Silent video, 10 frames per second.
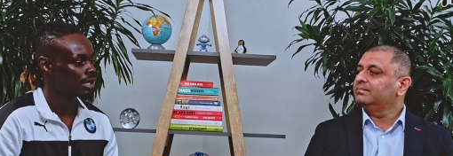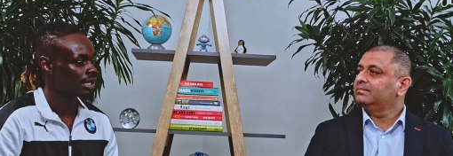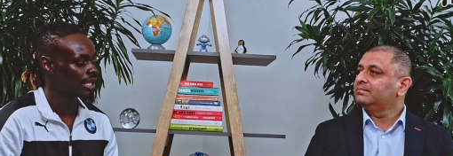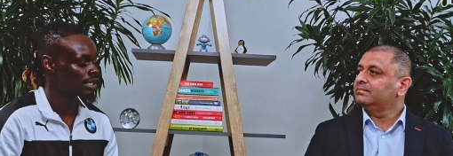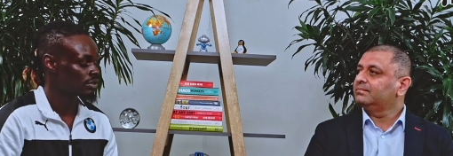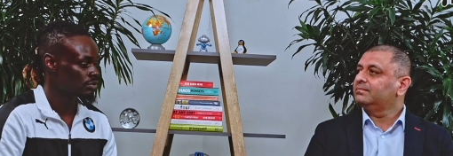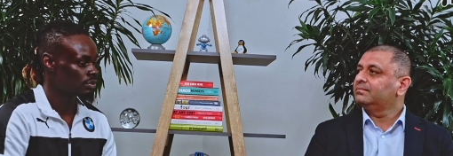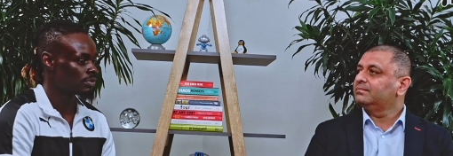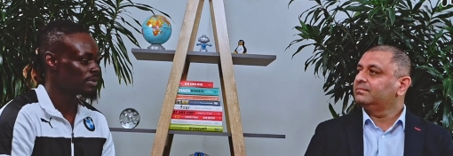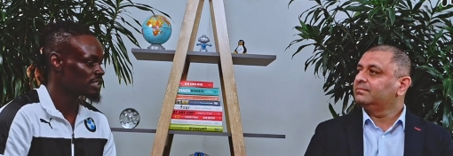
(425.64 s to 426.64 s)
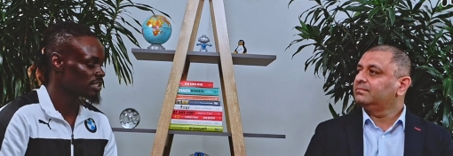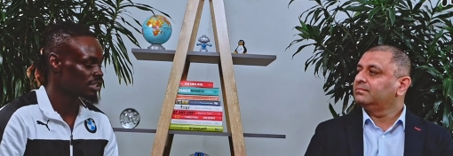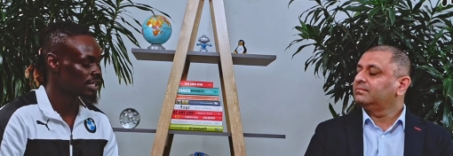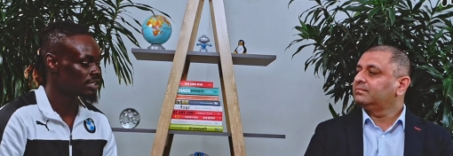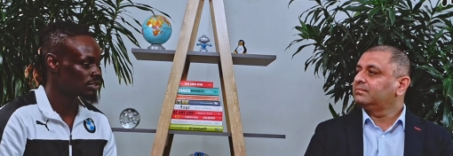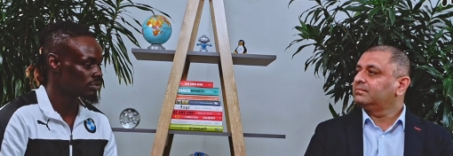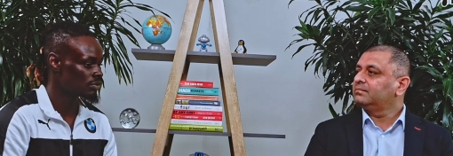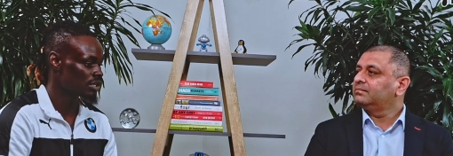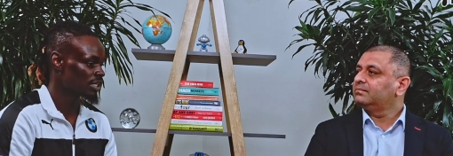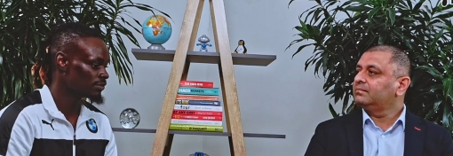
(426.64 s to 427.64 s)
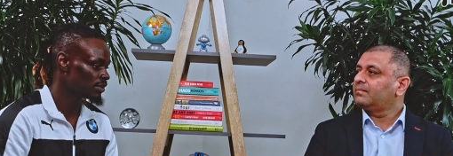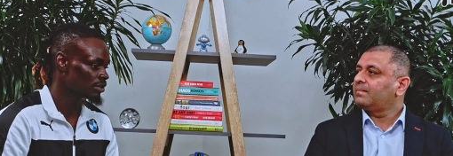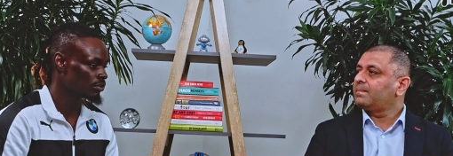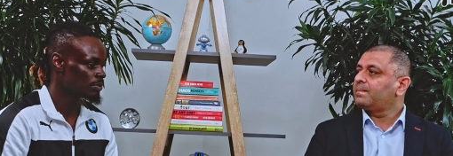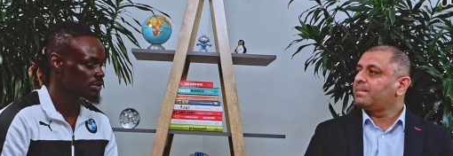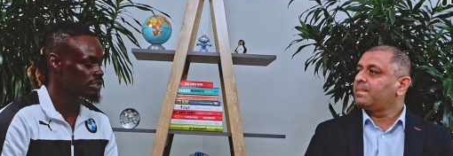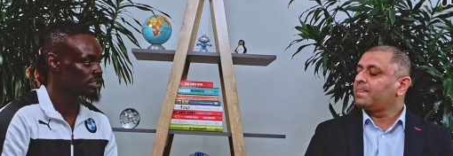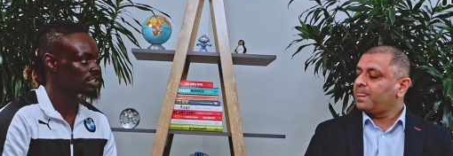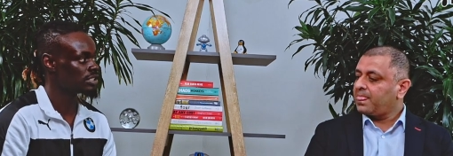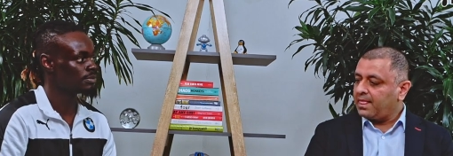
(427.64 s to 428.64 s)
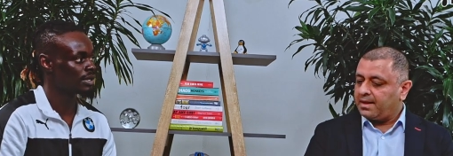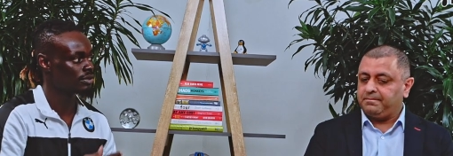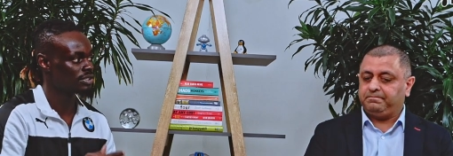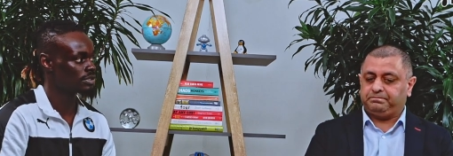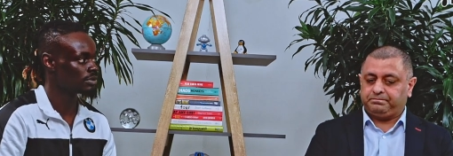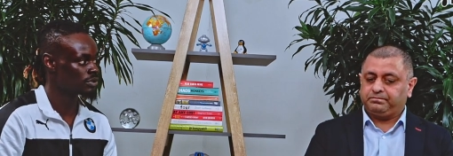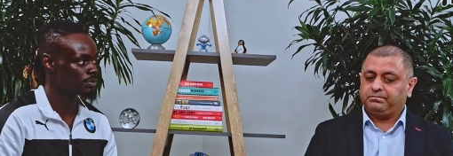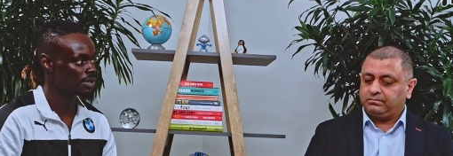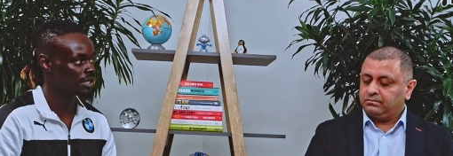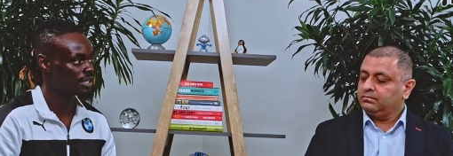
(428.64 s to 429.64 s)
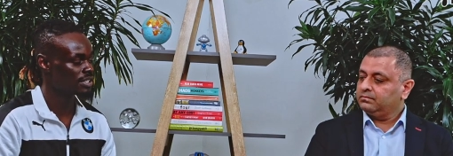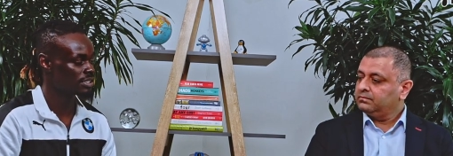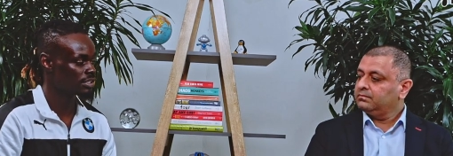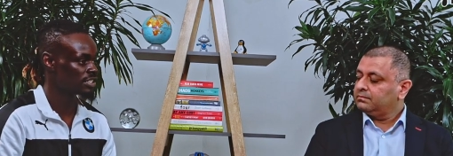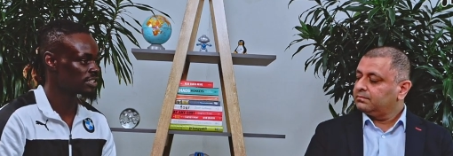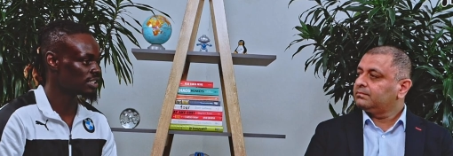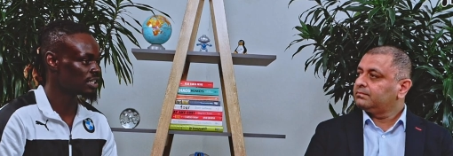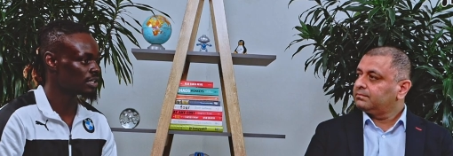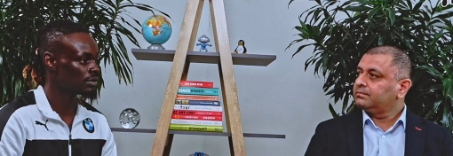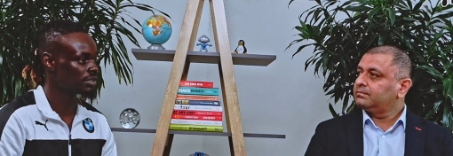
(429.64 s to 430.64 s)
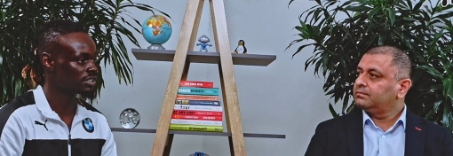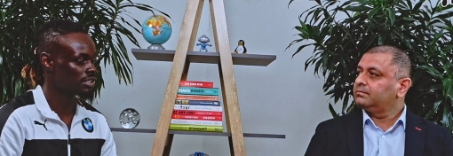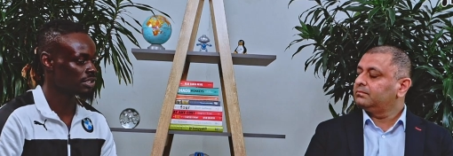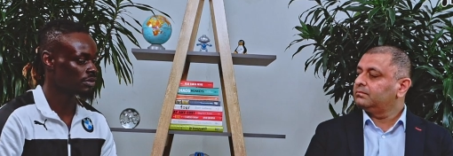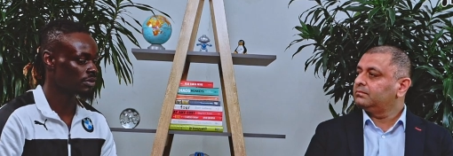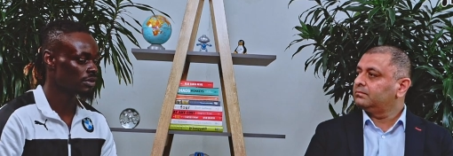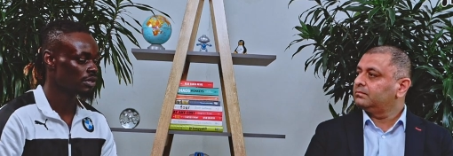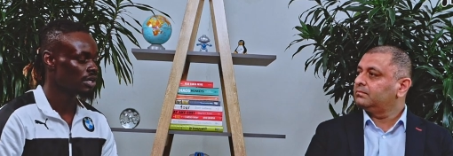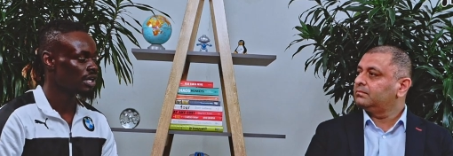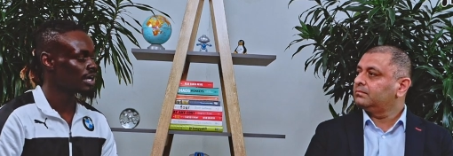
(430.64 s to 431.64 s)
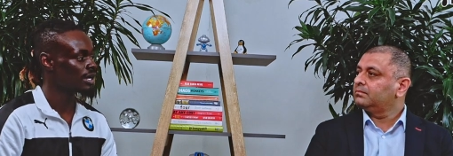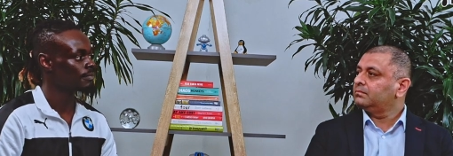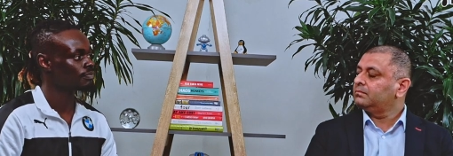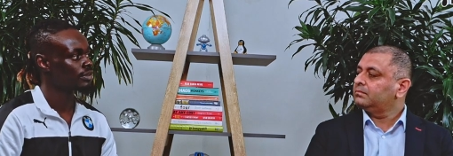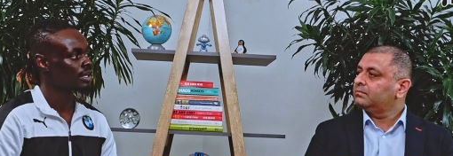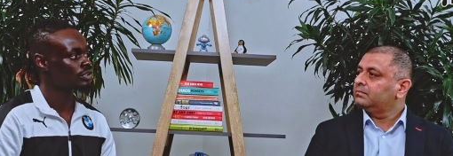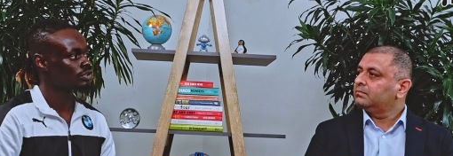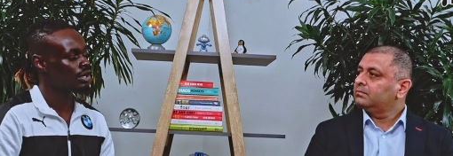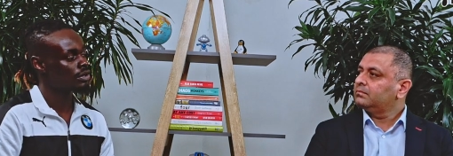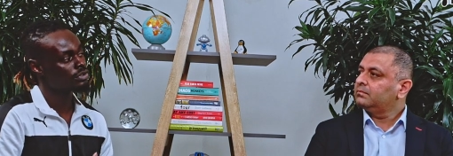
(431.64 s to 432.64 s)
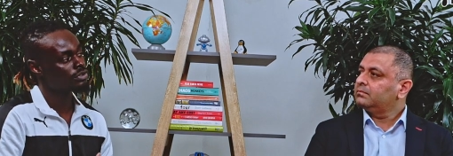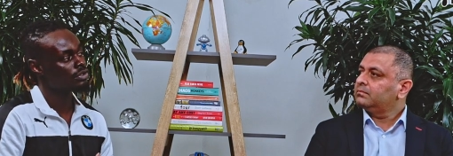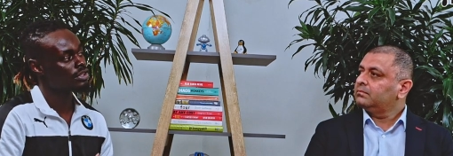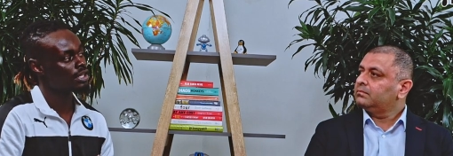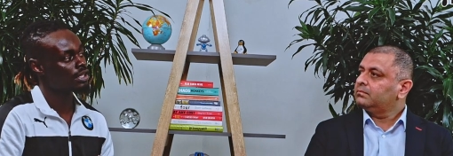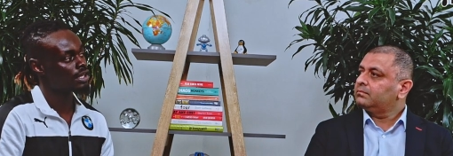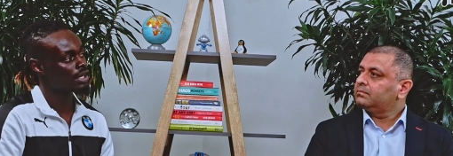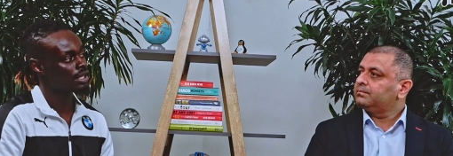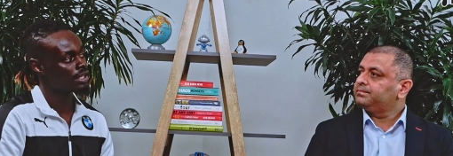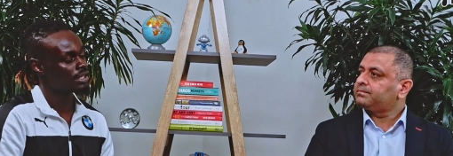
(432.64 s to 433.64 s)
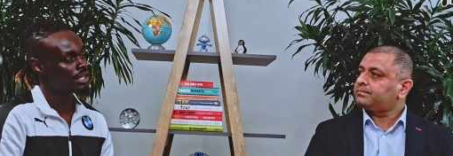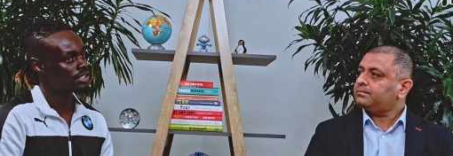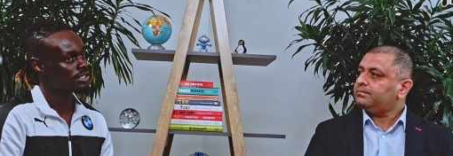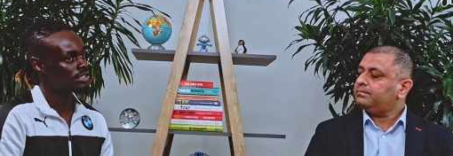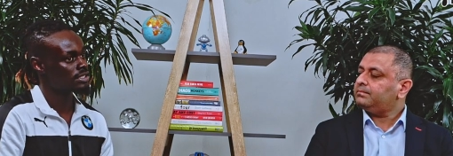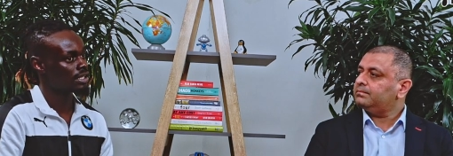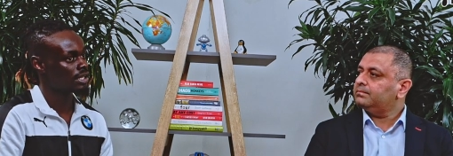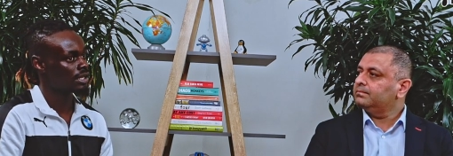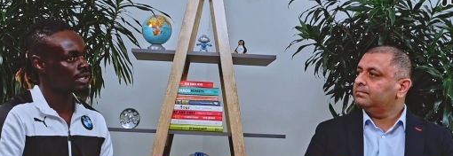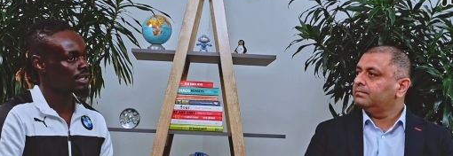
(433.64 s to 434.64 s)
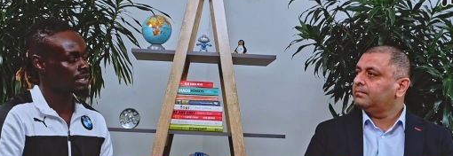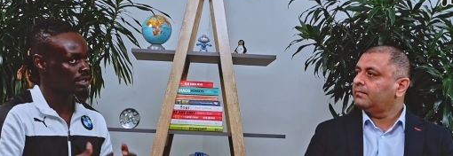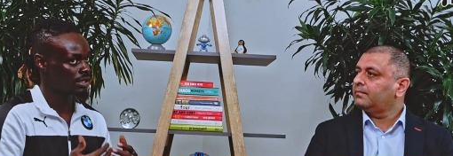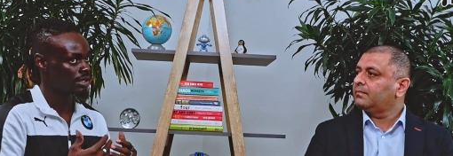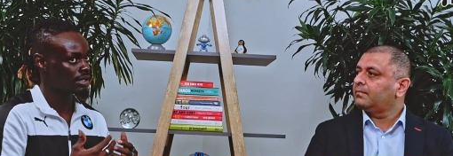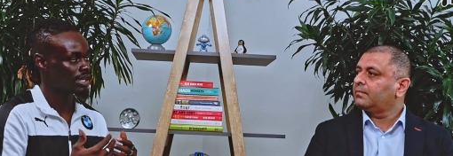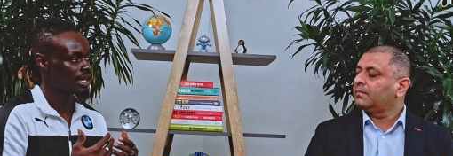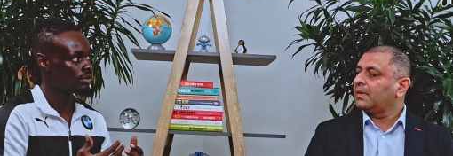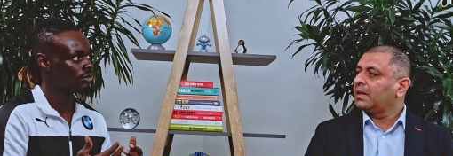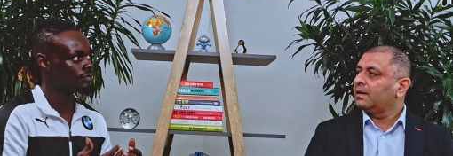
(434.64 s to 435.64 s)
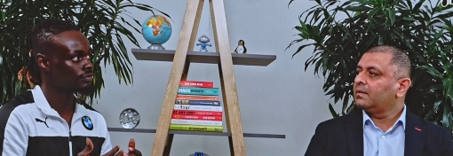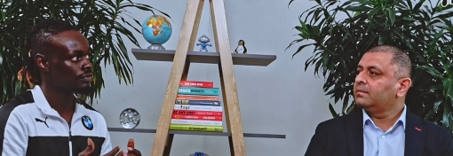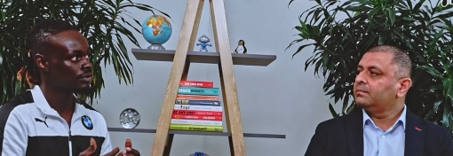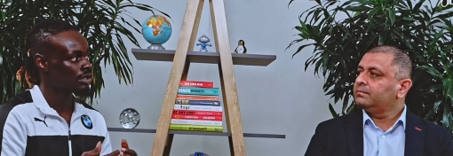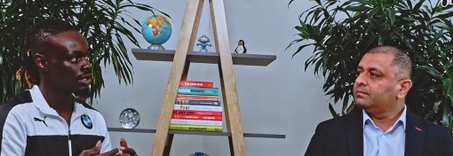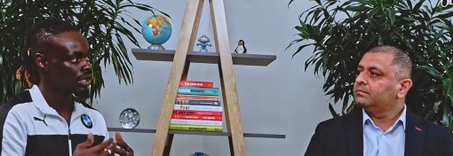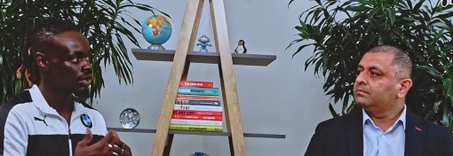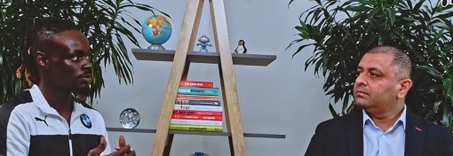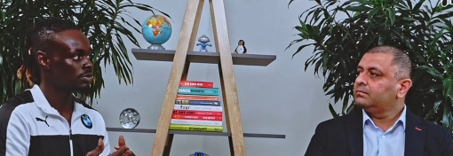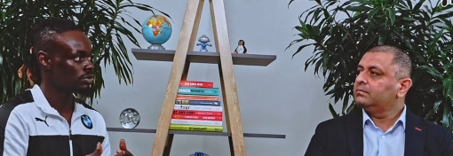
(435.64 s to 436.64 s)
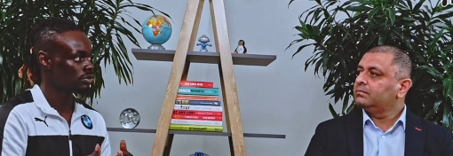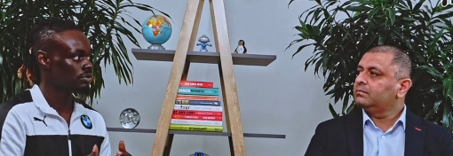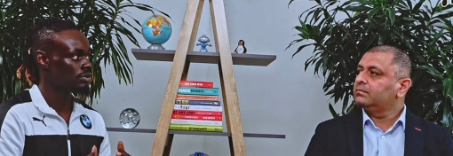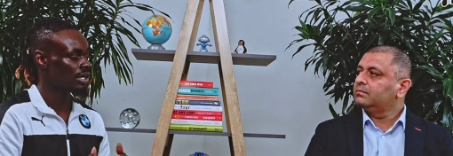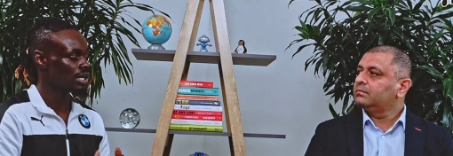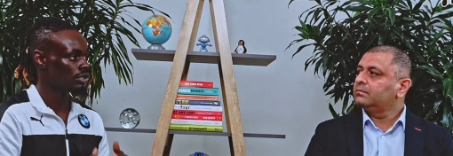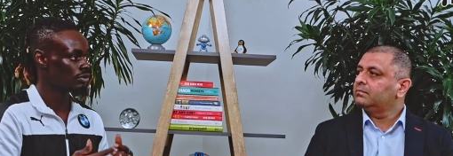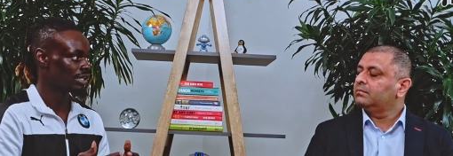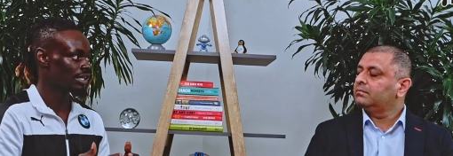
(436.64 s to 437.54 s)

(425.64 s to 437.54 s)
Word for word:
Speaker 1: Like you mentioned that you were given the opportunity by your superiors and the CEO. So how do you think that's kind of helped you, your